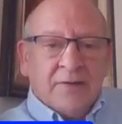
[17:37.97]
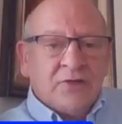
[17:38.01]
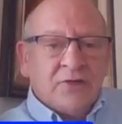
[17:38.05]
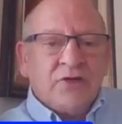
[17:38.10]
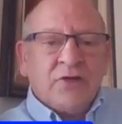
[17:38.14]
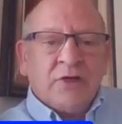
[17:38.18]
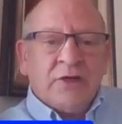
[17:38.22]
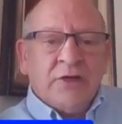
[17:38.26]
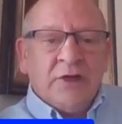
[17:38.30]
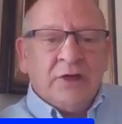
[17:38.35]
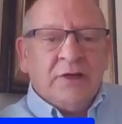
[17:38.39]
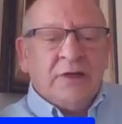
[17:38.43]

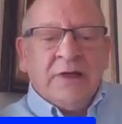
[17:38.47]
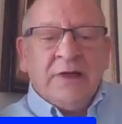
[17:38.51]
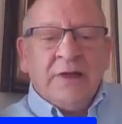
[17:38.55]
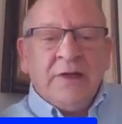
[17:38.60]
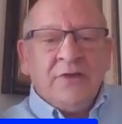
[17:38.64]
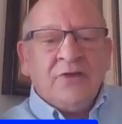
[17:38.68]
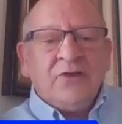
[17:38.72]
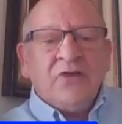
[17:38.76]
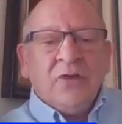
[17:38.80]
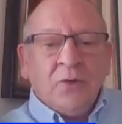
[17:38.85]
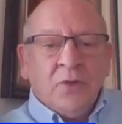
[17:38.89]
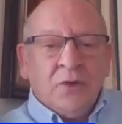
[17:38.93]
So you need
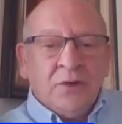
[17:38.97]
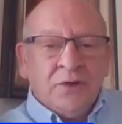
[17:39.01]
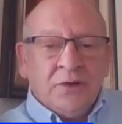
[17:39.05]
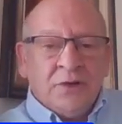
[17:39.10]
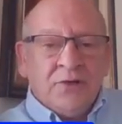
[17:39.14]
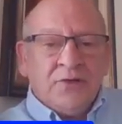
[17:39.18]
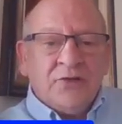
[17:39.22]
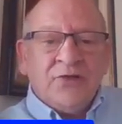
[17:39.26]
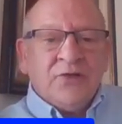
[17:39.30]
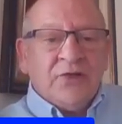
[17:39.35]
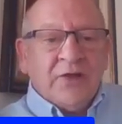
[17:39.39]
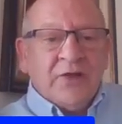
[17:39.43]
to
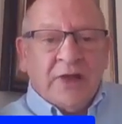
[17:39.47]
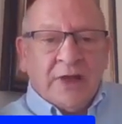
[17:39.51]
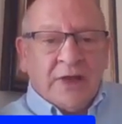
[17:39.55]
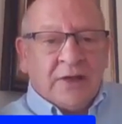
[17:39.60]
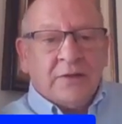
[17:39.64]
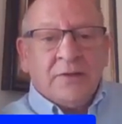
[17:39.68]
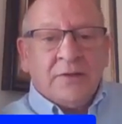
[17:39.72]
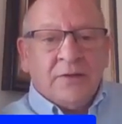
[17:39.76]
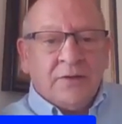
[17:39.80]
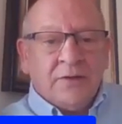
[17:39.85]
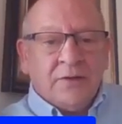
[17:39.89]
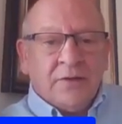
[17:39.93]

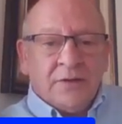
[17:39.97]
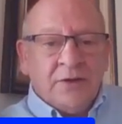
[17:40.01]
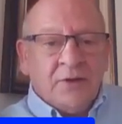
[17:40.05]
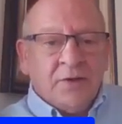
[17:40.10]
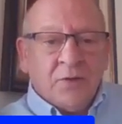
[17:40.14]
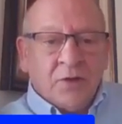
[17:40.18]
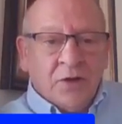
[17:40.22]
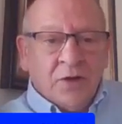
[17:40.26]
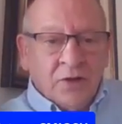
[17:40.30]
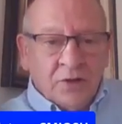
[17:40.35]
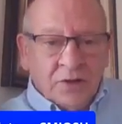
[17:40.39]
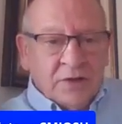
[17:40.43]
understand
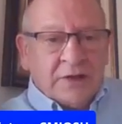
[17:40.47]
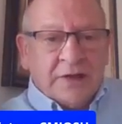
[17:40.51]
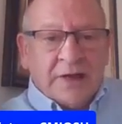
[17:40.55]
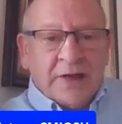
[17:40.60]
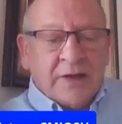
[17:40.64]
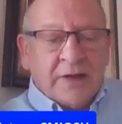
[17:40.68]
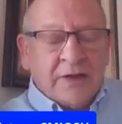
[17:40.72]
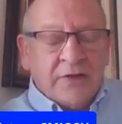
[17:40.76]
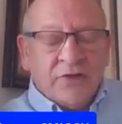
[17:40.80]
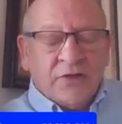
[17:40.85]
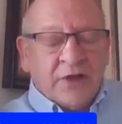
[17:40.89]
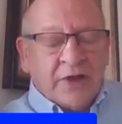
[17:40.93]
your
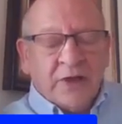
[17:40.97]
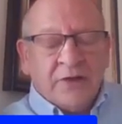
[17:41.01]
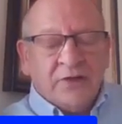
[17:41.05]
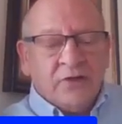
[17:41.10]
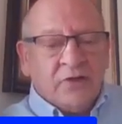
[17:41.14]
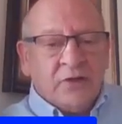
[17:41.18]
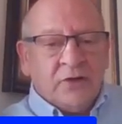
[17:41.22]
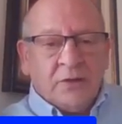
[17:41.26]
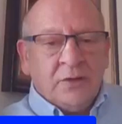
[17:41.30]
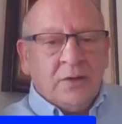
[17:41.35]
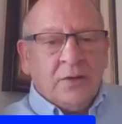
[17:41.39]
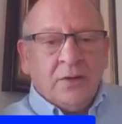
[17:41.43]

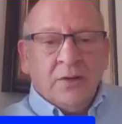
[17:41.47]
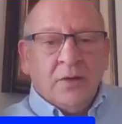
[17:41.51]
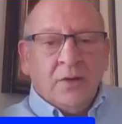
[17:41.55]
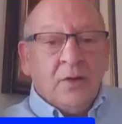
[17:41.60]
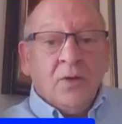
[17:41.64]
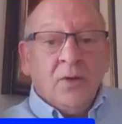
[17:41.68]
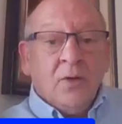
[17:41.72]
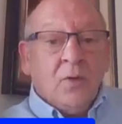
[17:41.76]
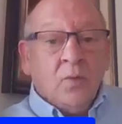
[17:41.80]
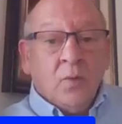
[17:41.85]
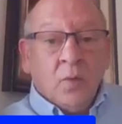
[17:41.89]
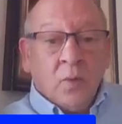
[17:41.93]
organisation,
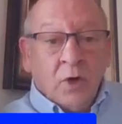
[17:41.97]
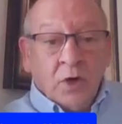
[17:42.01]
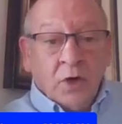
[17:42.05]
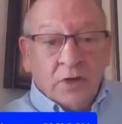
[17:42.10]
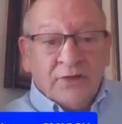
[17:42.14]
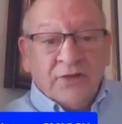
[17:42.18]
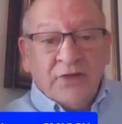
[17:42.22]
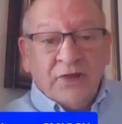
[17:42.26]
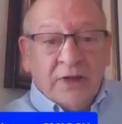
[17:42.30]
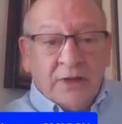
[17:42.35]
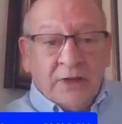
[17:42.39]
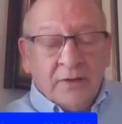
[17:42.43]

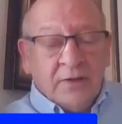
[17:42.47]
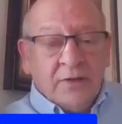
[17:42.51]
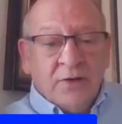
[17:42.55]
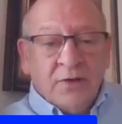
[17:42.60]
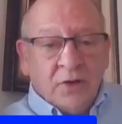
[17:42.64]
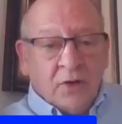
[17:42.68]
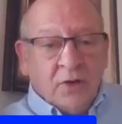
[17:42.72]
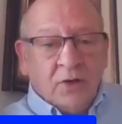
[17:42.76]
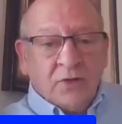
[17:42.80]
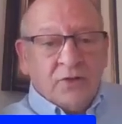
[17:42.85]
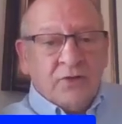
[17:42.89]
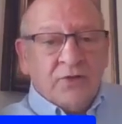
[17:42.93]
what it
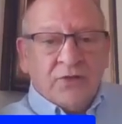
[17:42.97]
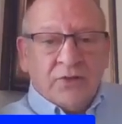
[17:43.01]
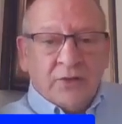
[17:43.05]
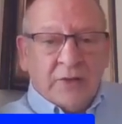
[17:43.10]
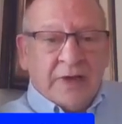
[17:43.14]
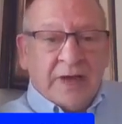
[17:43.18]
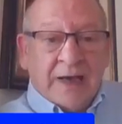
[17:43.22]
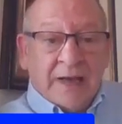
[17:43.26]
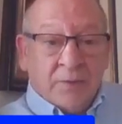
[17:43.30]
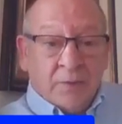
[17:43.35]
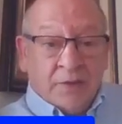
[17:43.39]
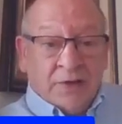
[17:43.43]
does,
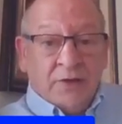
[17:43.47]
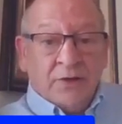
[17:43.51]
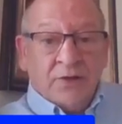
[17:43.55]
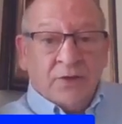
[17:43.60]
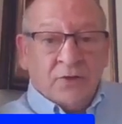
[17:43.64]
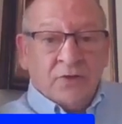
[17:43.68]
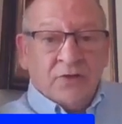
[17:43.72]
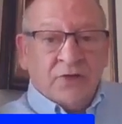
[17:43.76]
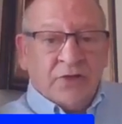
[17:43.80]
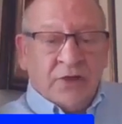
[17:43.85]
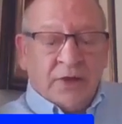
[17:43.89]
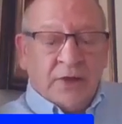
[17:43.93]
how it
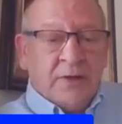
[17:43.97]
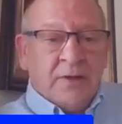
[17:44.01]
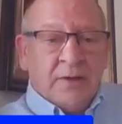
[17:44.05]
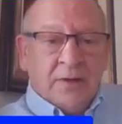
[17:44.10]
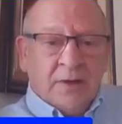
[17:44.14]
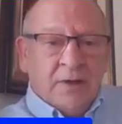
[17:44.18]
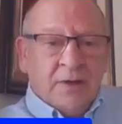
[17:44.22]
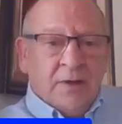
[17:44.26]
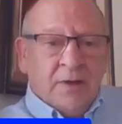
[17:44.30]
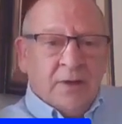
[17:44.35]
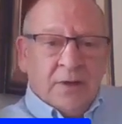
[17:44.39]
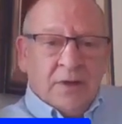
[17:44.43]
does it,
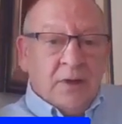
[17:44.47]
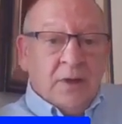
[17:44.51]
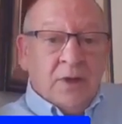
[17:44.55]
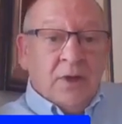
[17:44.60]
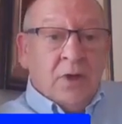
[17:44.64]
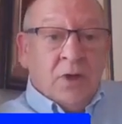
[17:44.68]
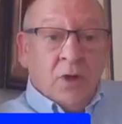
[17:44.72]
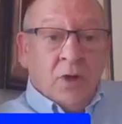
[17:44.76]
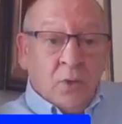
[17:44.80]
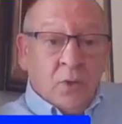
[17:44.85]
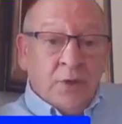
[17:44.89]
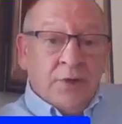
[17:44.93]

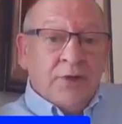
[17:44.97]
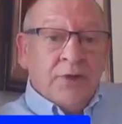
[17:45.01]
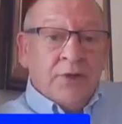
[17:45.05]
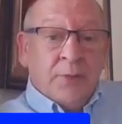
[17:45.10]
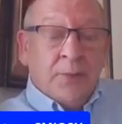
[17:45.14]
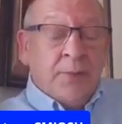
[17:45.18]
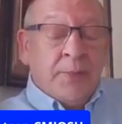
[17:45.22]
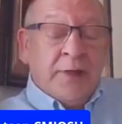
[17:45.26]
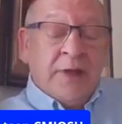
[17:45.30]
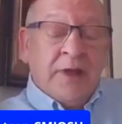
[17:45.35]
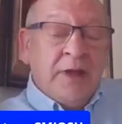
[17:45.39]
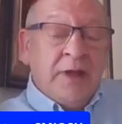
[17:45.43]
who are the
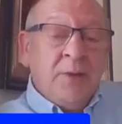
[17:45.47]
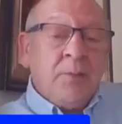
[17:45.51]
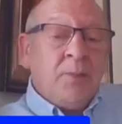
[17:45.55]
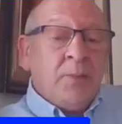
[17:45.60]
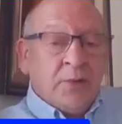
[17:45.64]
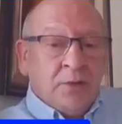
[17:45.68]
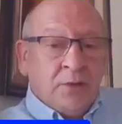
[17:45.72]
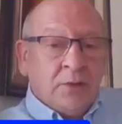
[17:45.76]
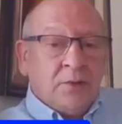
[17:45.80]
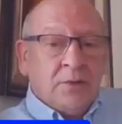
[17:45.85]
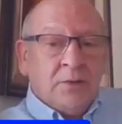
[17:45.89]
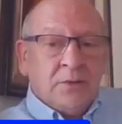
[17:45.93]
people
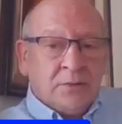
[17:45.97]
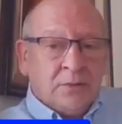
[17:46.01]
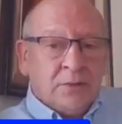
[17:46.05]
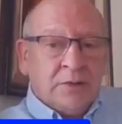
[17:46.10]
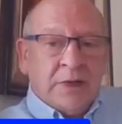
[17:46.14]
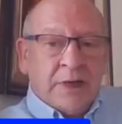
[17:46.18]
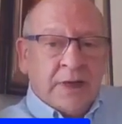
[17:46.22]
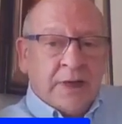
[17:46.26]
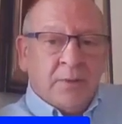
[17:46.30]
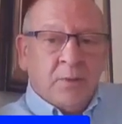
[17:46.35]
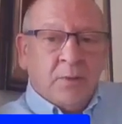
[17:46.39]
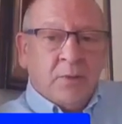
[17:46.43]

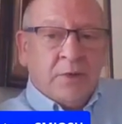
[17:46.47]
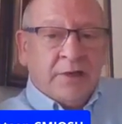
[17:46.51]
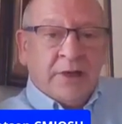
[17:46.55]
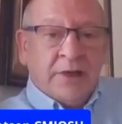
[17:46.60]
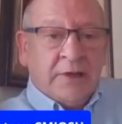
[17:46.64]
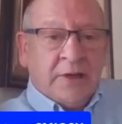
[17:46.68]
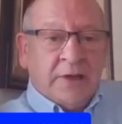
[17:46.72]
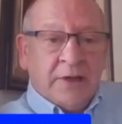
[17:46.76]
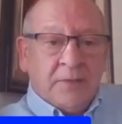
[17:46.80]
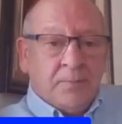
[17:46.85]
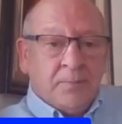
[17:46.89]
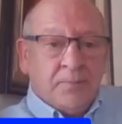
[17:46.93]
within
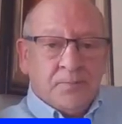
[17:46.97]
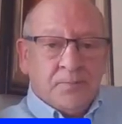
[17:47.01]
it.